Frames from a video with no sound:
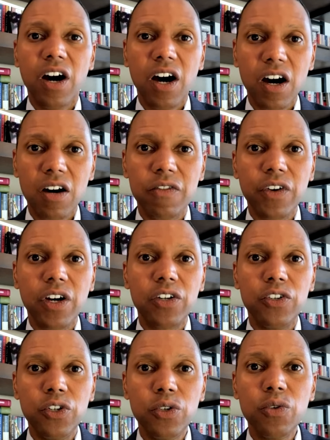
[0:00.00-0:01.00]
of
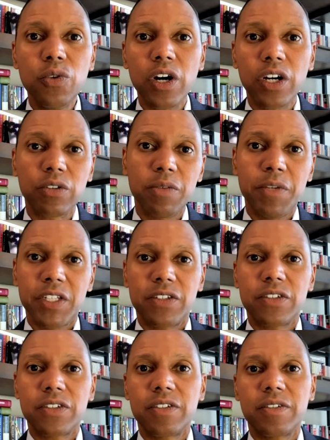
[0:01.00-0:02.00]
new
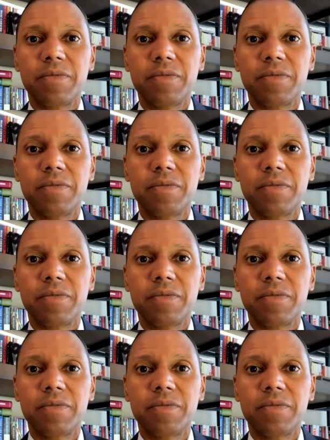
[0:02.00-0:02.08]
agreements.